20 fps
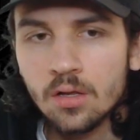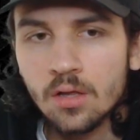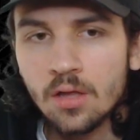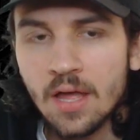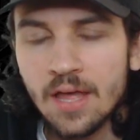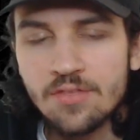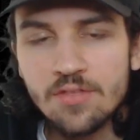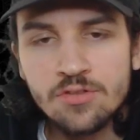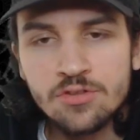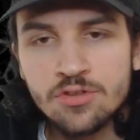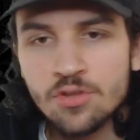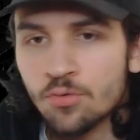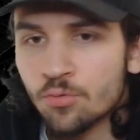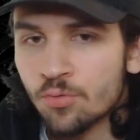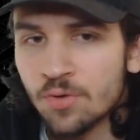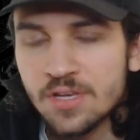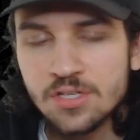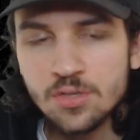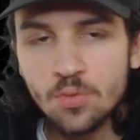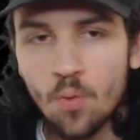And the
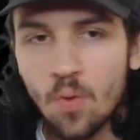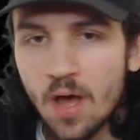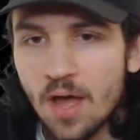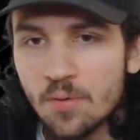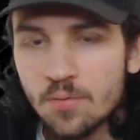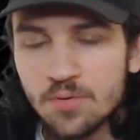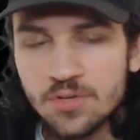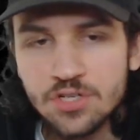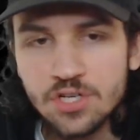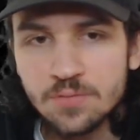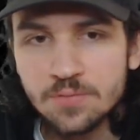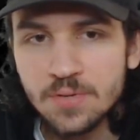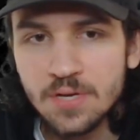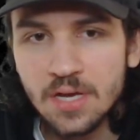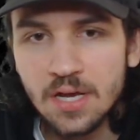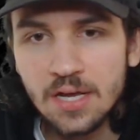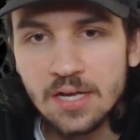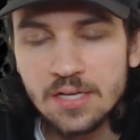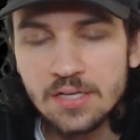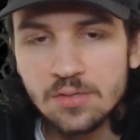reason why was just
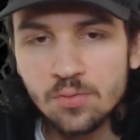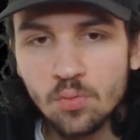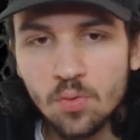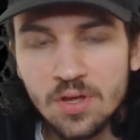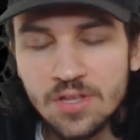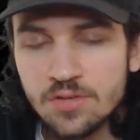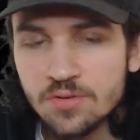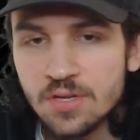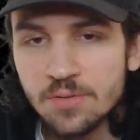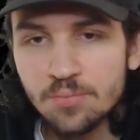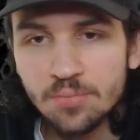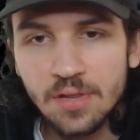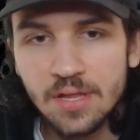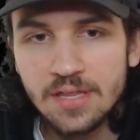because, what, you didn't play